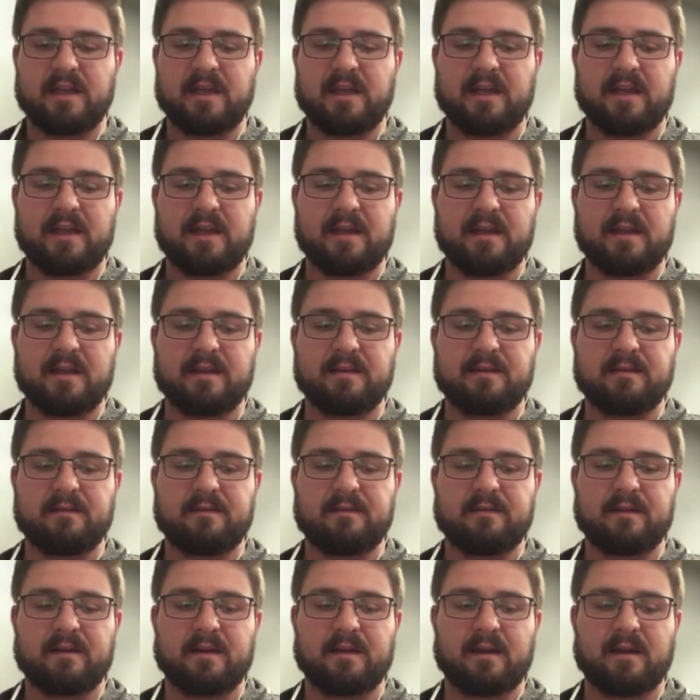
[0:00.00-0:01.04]

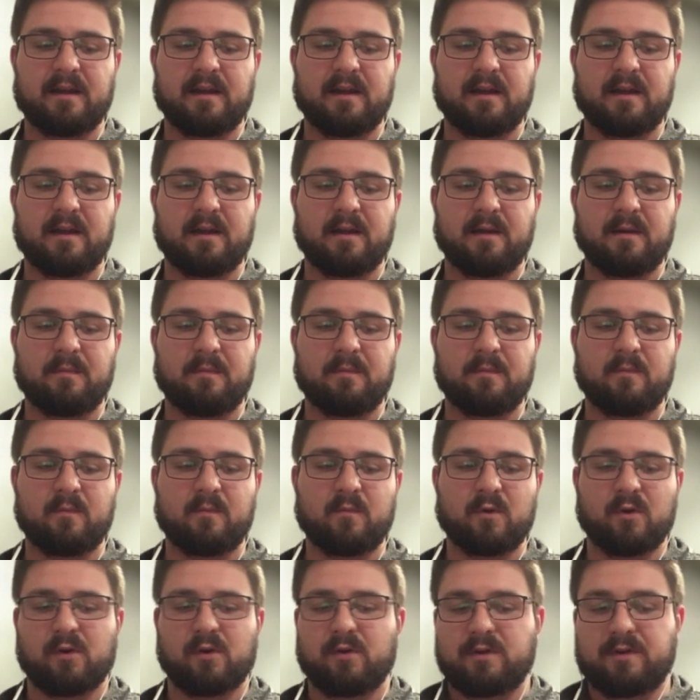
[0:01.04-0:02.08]
and
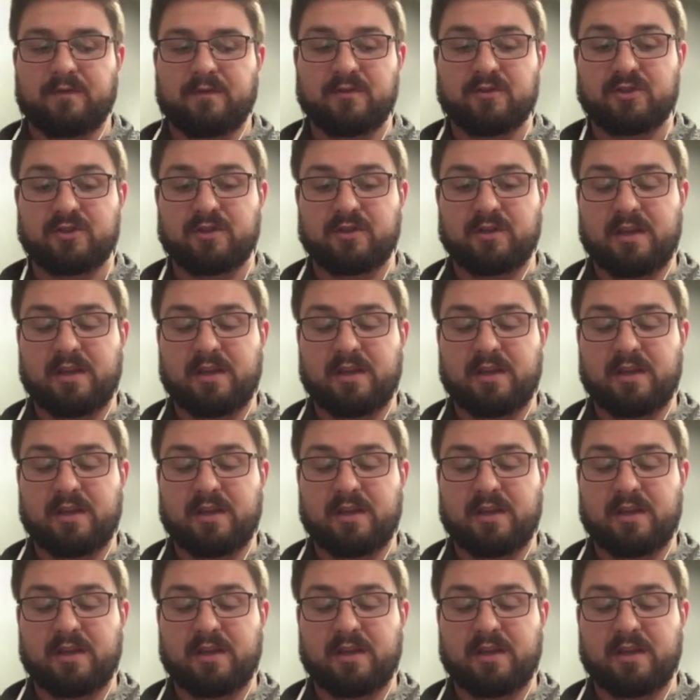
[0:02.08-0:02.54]
we're division.